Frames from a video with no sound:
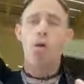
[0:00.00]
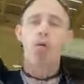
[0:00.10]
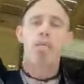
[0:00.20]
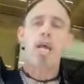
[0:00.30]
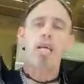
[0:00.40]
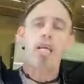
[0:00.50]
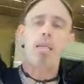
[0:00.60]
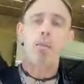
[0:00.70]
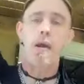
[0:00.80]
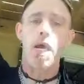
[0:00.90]
who was standing
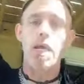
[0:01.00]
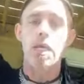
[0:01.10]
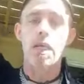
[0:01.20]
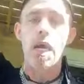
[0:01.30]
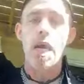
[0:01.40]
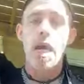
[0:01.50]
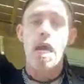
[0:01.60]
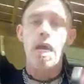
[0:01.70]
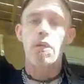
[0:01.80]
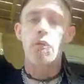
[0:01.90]
in the main
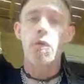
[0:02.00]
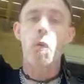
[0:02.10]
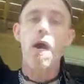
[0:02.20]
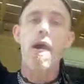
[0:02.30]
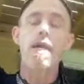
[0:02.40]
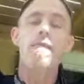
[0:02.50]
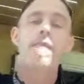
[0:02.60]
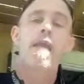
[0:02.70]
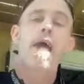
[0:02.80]
entryway,